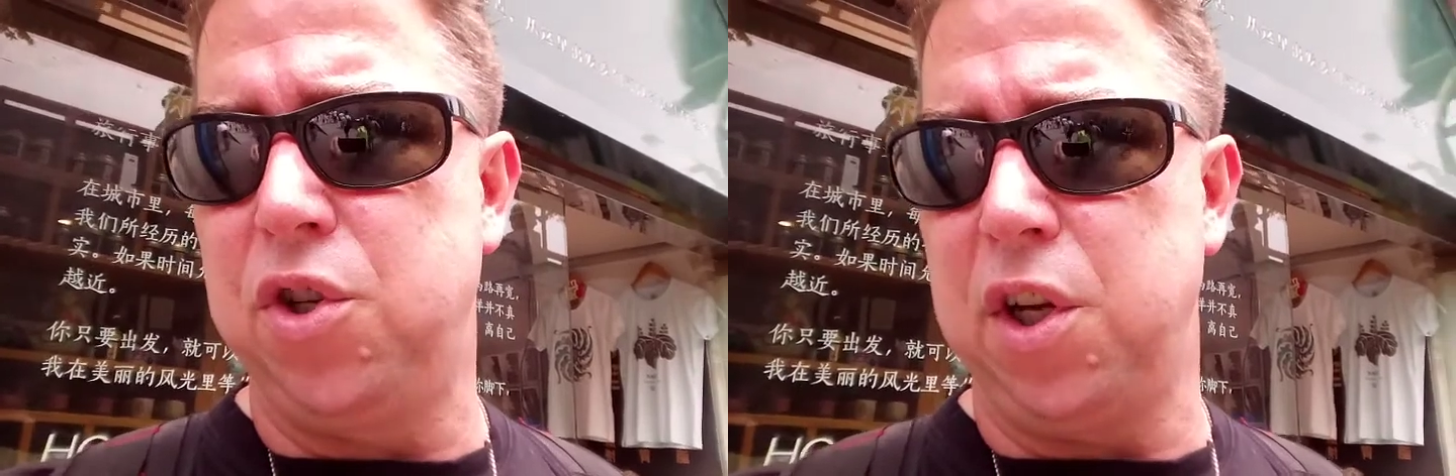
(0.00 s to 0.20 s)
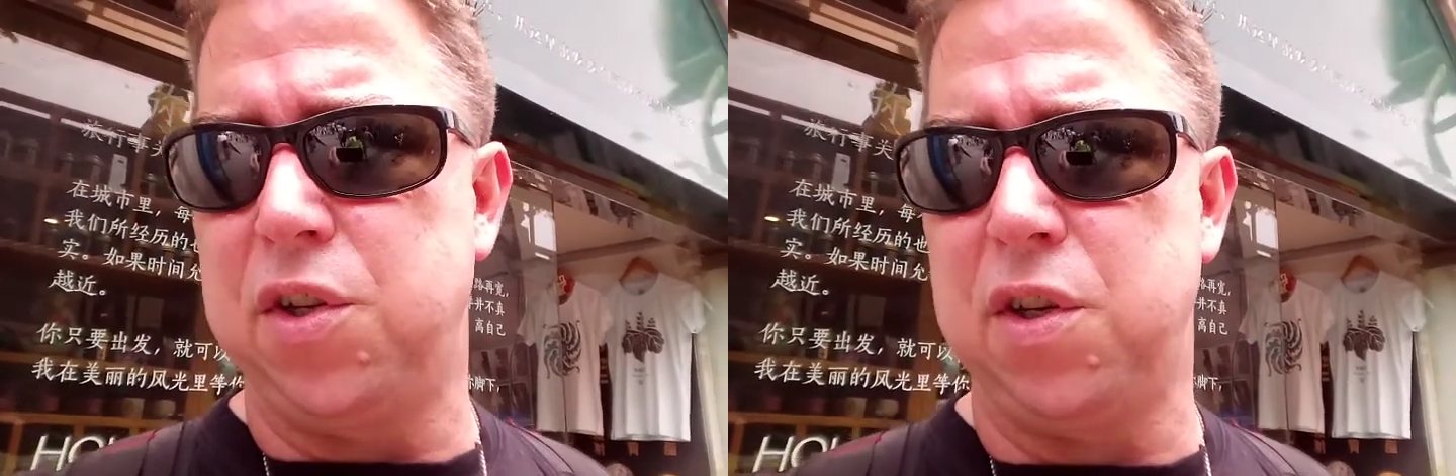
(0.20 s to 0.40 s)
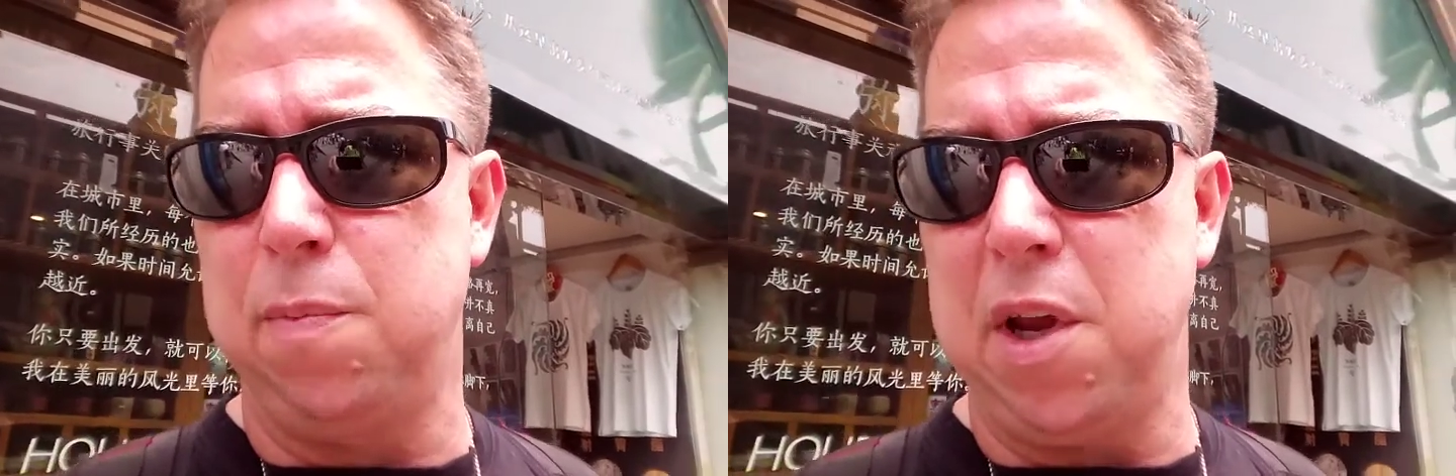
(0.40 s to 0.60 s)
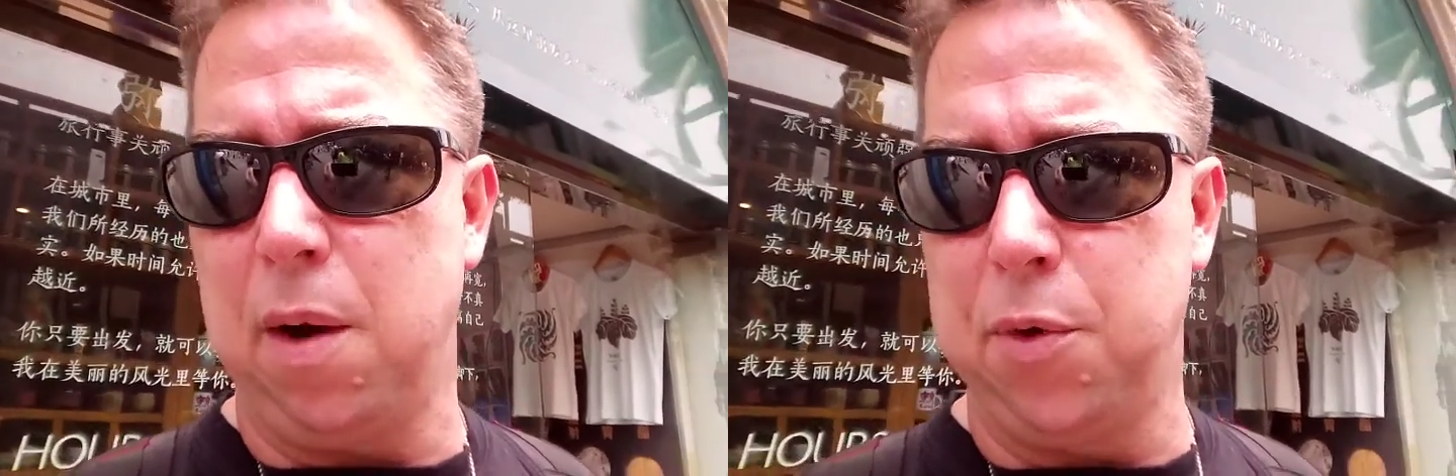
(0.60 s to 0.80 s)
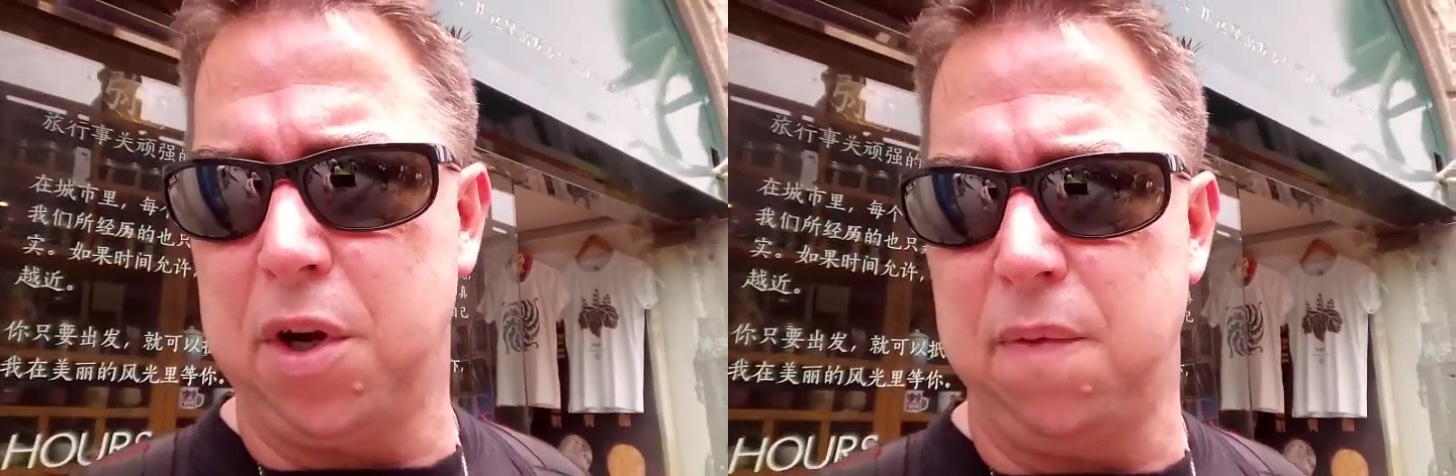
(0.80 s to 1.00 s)
just to be
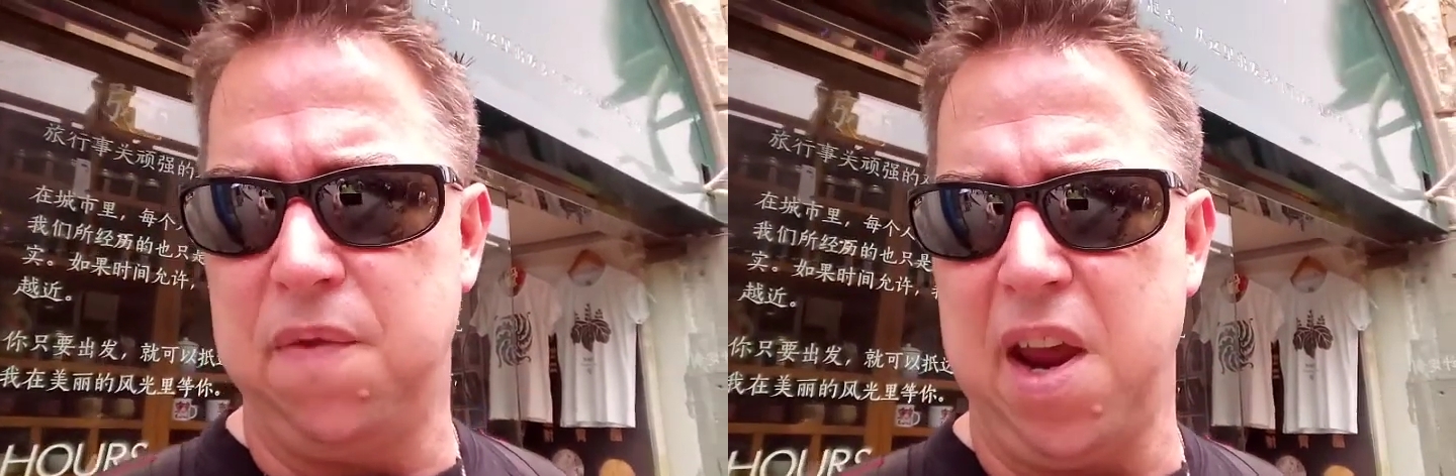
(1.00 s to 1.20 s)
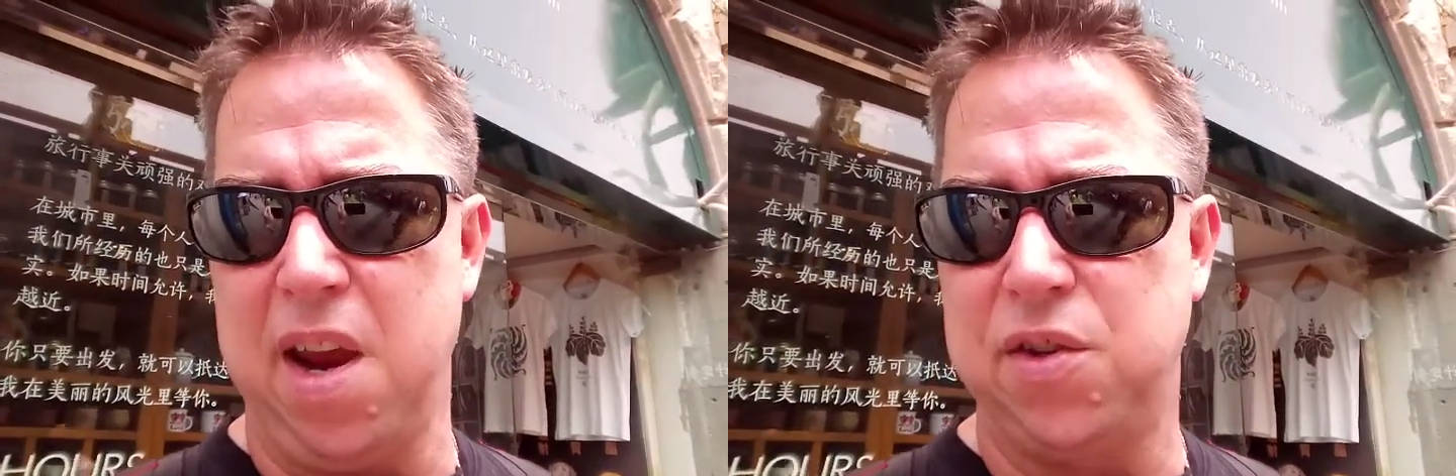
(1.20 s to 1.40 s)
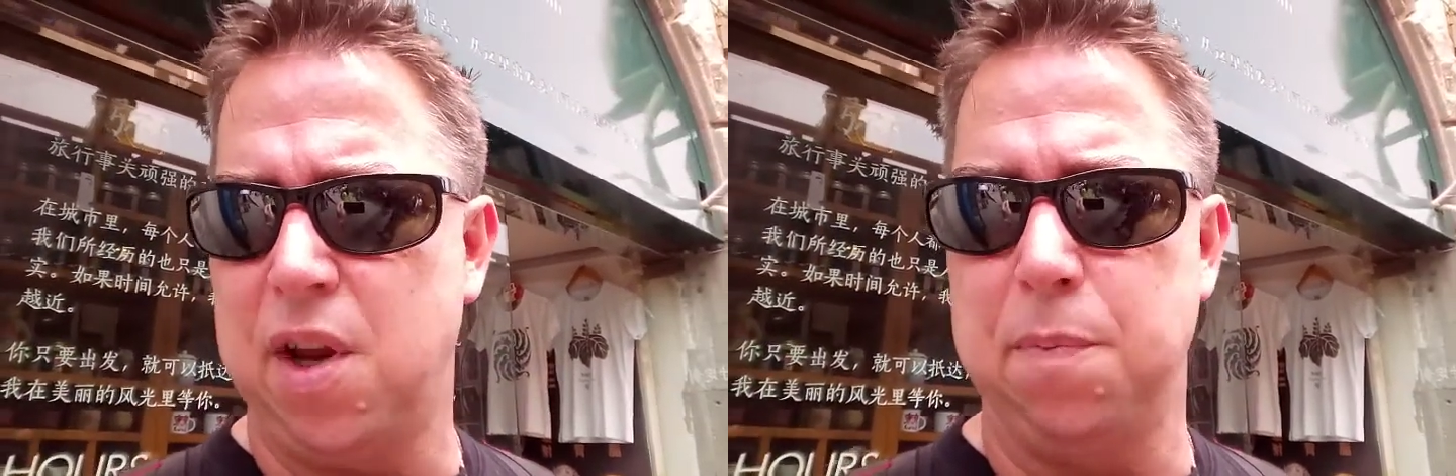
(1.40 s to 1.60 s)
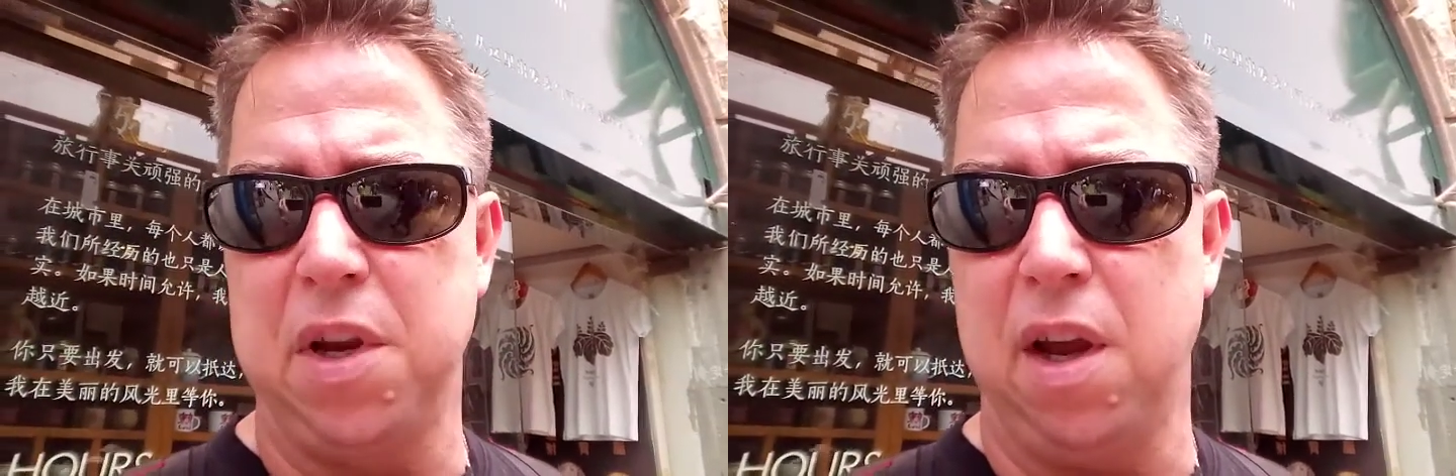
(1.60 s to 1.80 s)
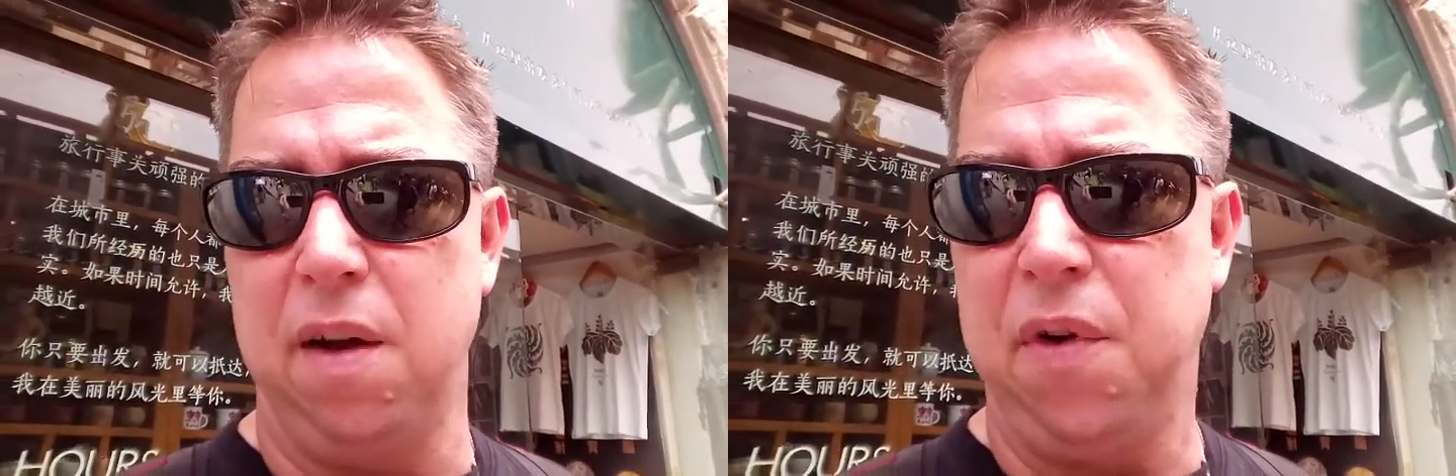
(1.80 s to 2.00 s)
able to convey
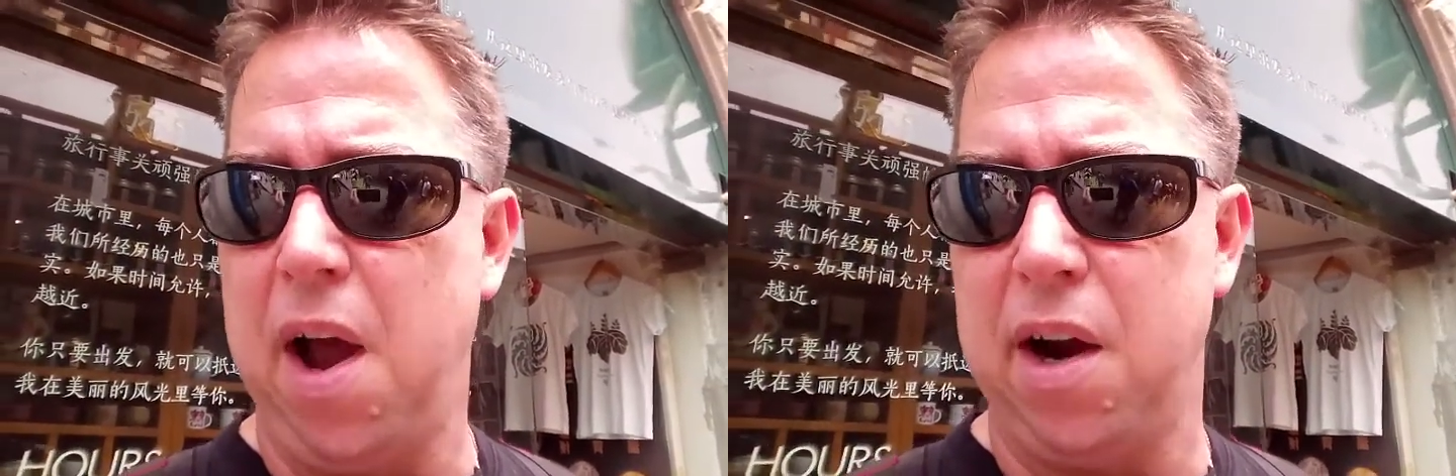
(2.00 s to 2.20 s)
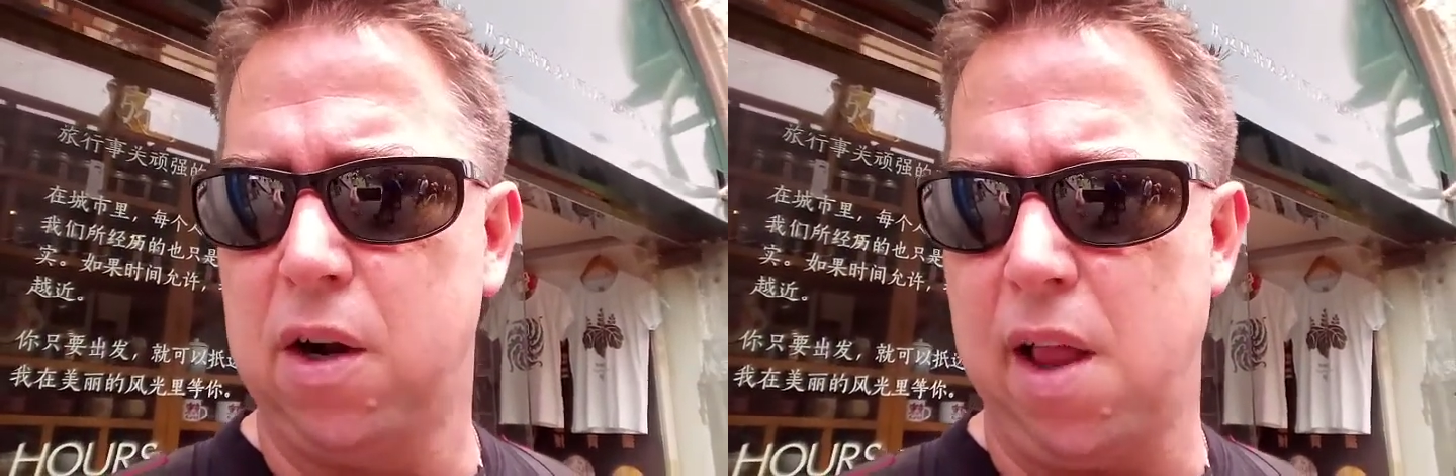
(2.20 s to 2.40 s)
something of higher